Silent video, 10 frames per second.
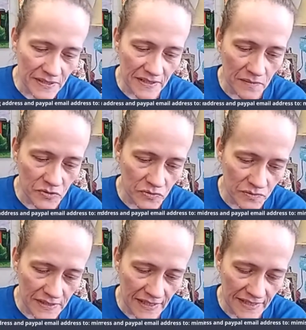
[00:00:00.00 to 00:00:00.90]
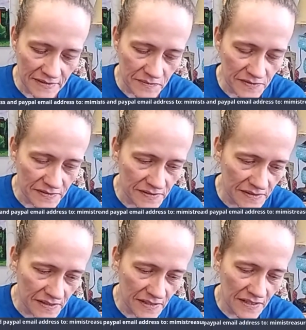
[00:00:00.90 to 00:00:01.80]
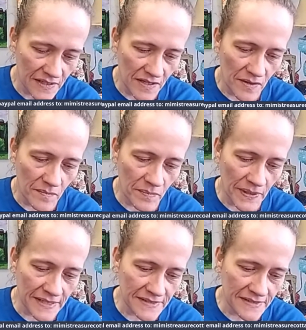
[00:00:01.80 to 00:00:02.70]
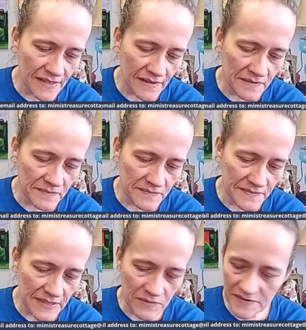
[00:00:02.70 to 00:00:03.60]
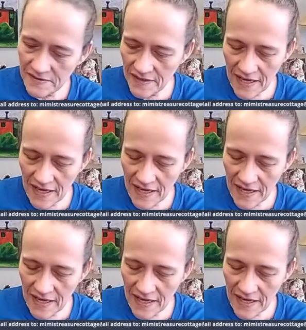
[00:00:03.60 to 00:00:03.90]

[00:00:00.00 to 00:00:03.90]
pick up jewelry items but um, it was the